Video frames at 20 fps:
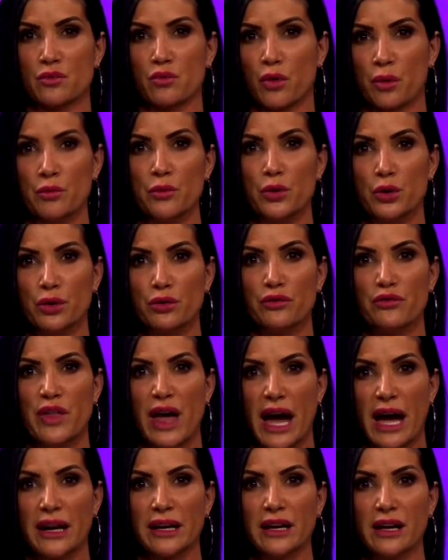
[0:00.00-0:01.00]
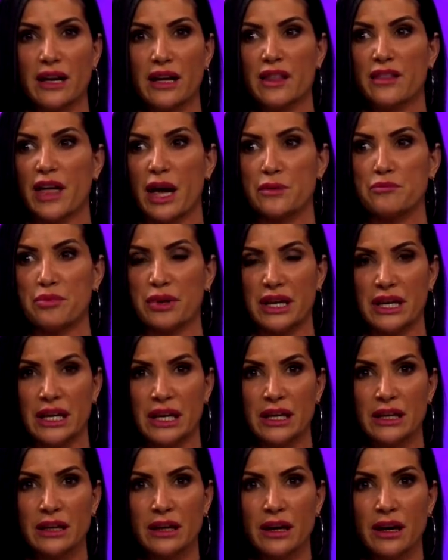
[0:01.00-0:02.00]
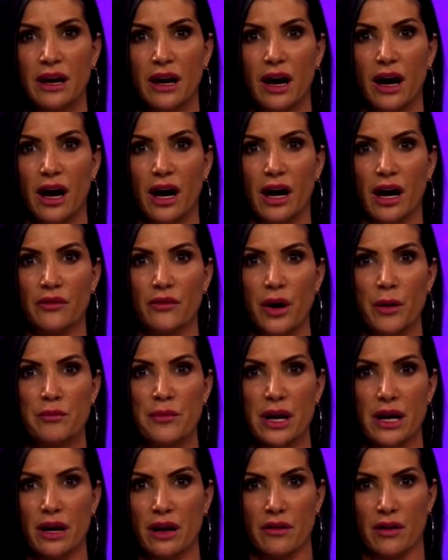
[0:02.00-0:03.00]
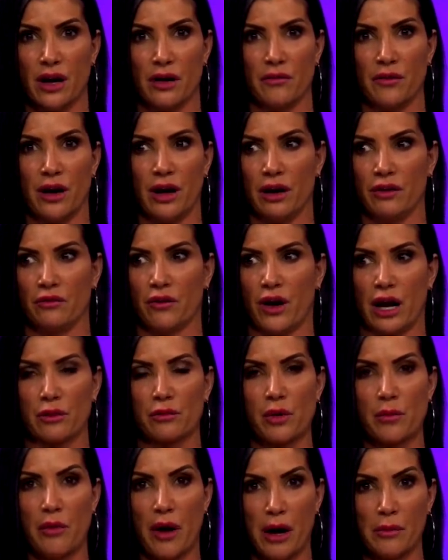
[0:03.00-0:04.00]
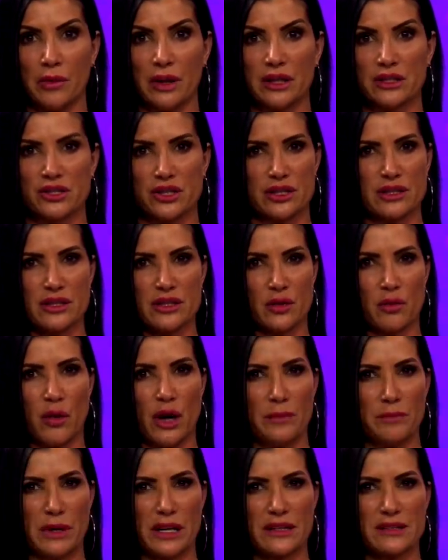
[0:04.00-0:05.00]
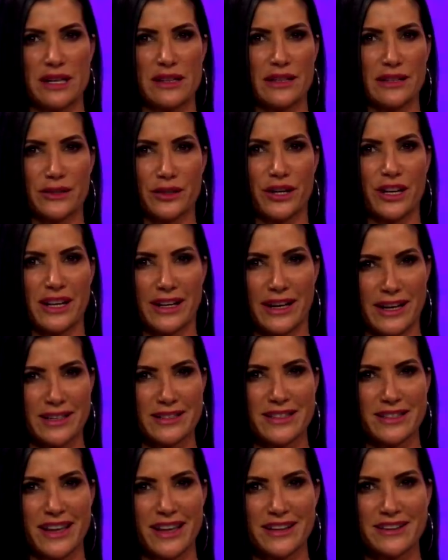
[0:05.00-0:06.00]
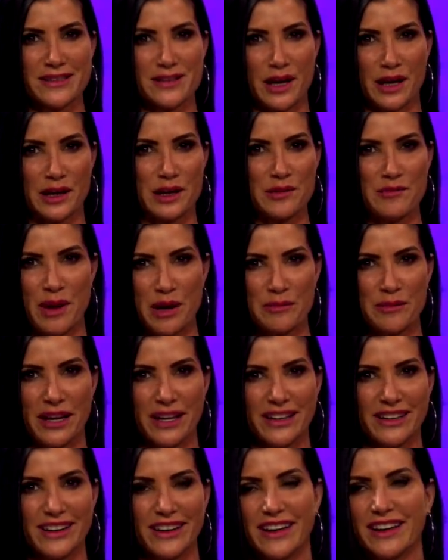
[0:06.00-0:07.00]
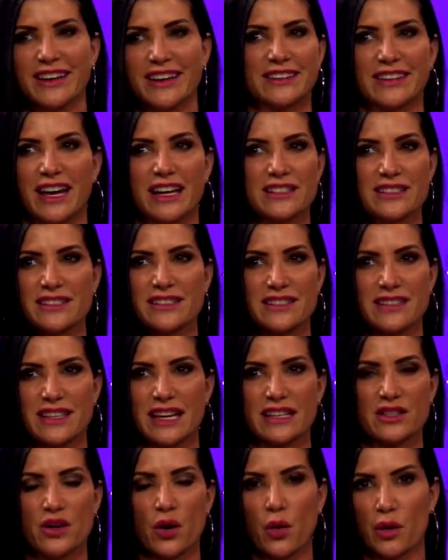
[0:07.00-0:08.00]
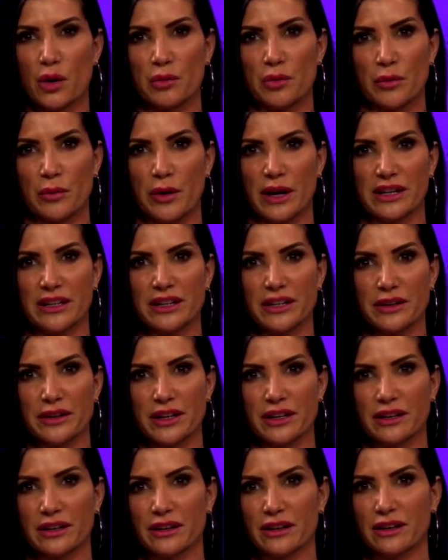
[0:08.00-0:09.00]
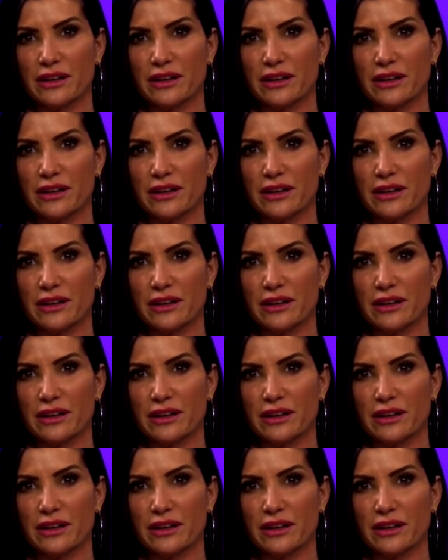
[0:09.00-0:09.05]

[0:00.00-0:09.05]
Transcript: remove that pin of our republic just to what? Because they think they're going to cancel out Second Amendment. That's a horrible way to do it.